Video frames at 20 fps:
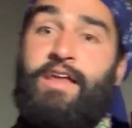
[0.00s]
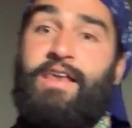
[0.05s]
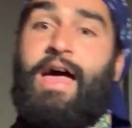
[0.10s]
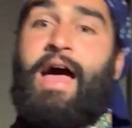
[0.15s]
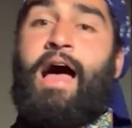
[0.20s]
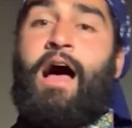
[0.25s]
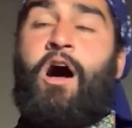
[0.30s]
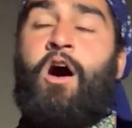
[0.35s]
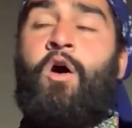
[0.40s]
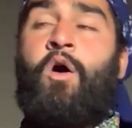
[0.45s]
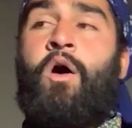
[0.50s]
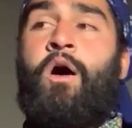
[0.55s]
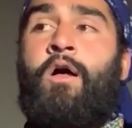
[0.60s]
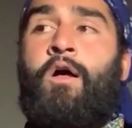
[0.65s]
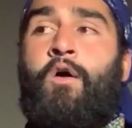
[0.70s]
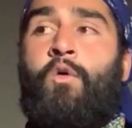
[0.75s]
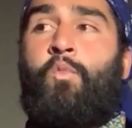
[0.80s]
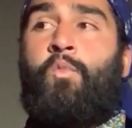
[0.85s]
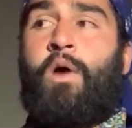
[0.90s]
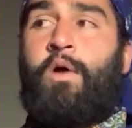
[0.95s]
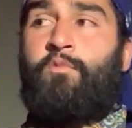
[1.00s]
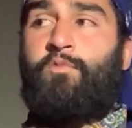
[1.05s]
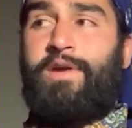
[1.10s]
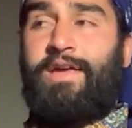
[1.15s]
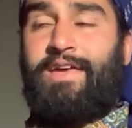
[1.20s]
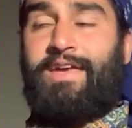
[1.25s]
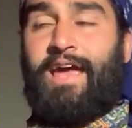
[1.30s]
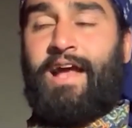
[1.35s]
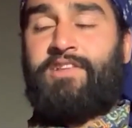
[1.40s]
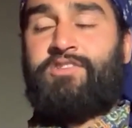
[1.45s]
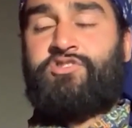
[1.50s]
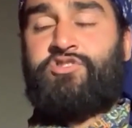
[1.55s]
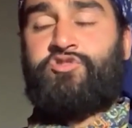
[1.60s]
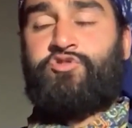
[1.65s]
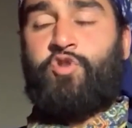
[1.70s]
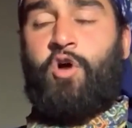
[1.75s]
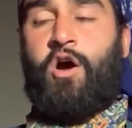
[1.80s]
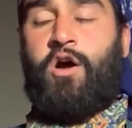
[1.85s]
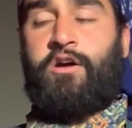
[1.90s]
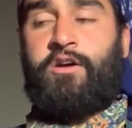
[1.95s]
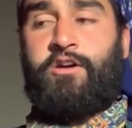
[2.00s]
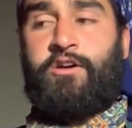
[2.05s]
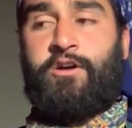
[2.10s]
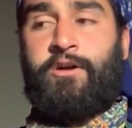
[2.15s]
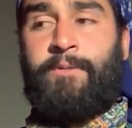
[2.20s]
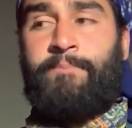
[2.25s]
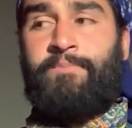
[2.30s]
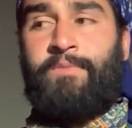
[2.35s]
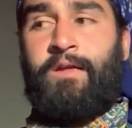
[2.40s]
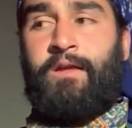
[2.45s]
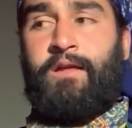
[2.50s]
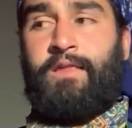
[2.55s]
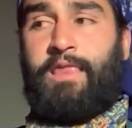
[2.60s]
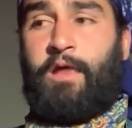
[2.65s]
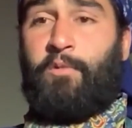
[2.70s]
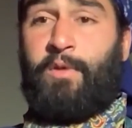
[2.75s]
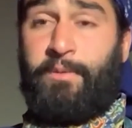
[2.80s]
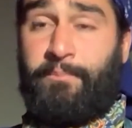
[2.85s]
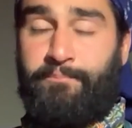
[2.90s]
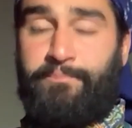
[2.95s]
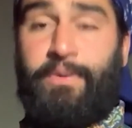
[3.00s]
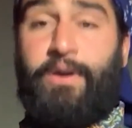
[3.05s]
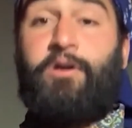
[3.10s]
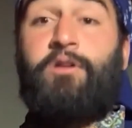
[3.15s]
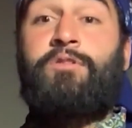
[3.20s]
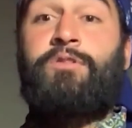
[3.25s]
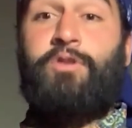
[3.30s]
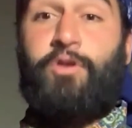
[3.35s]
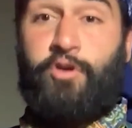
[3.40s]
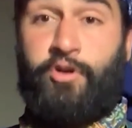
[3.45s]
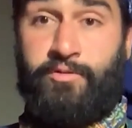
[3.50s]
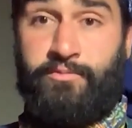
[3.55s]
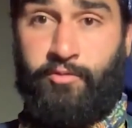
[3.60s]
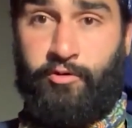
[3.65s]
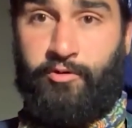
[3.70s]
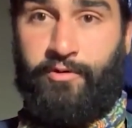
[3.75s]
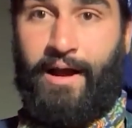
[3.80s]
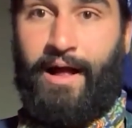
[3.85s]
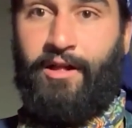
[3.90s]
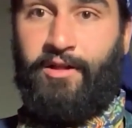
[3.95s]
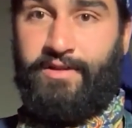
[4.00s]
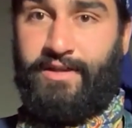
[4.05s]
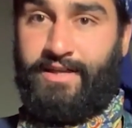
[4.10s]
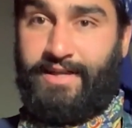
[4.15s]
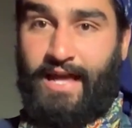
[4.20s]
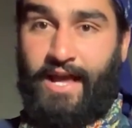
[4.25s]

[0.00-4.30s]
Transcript: and how when we get stronger that we build our morality.